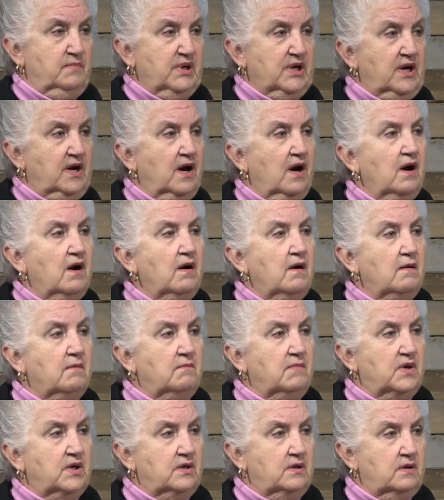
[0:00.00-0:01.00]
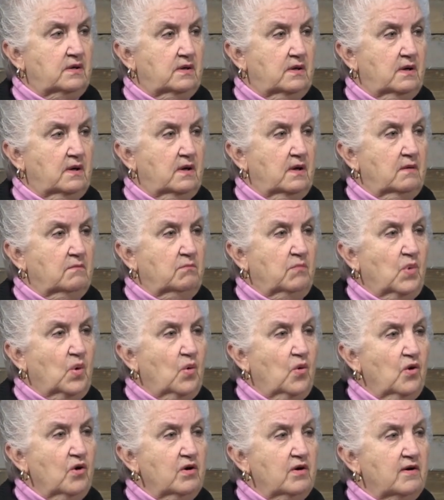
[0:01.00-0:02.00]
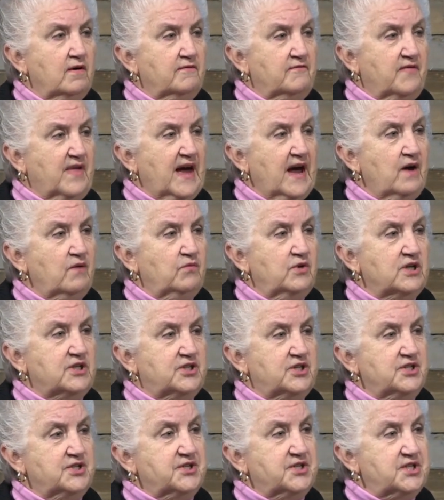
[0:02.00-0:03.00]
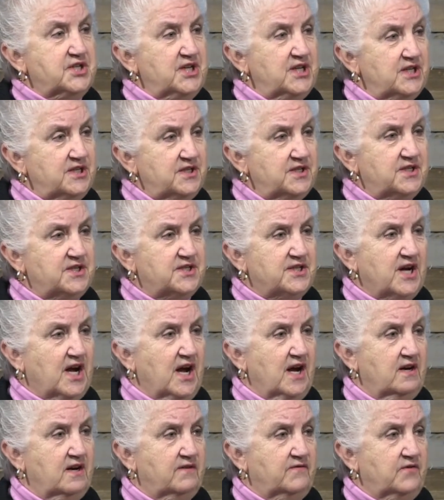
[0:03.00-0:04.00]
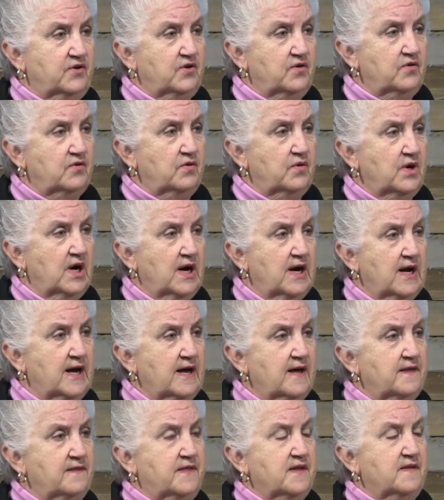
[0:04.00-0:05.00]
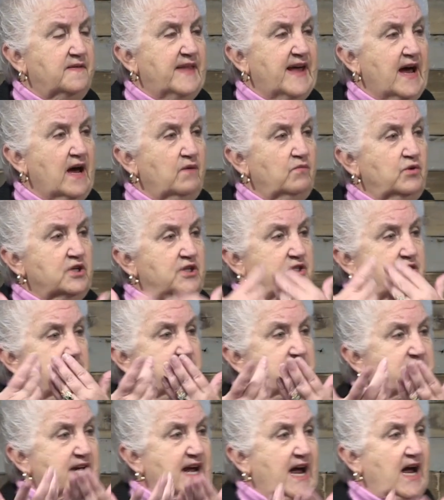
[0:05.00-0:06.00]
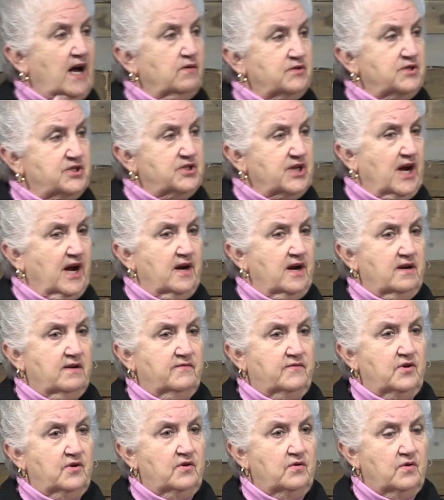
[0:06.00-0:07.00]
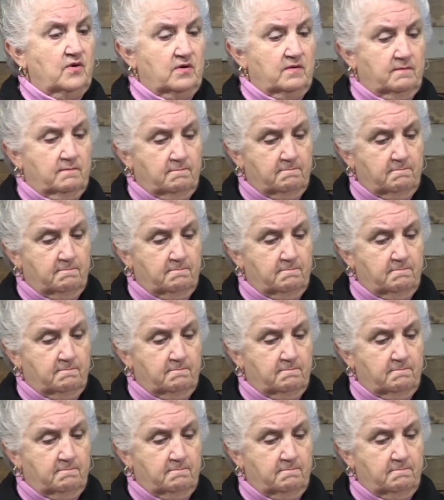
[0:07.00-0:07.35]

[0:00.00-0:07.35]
Become more of that which is inside of you than that which is outside of you.